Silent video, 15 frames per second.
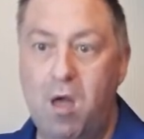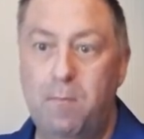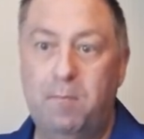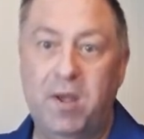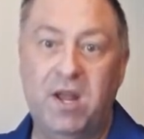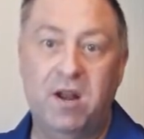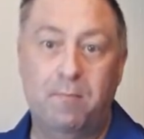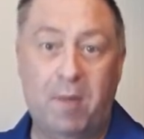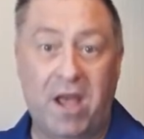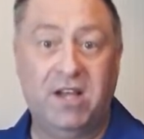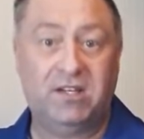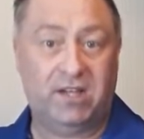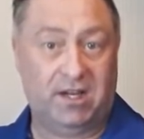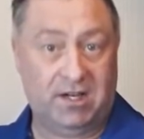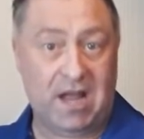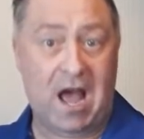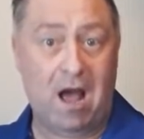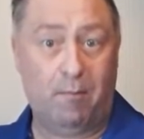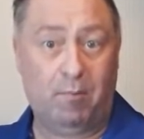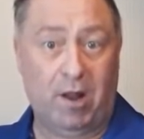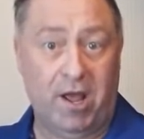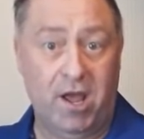being a basic
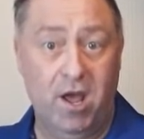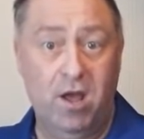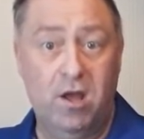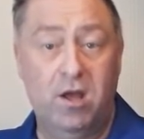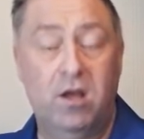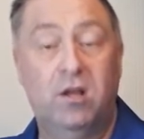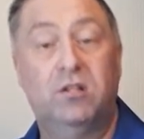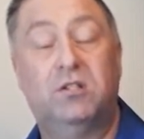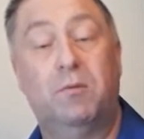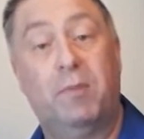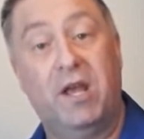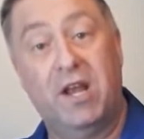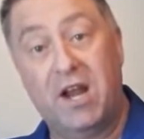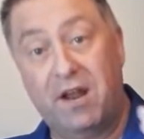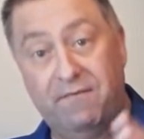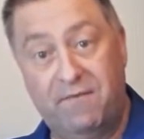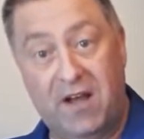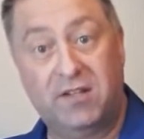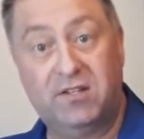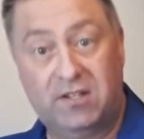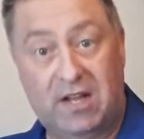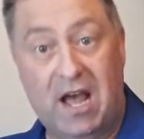dart player to being an
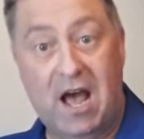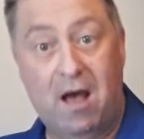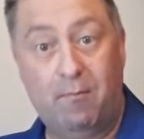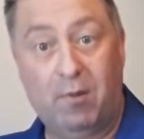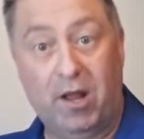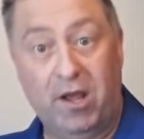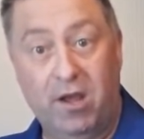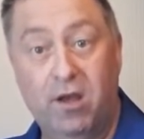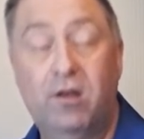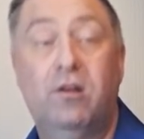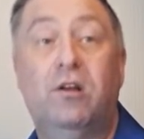advanced dart player.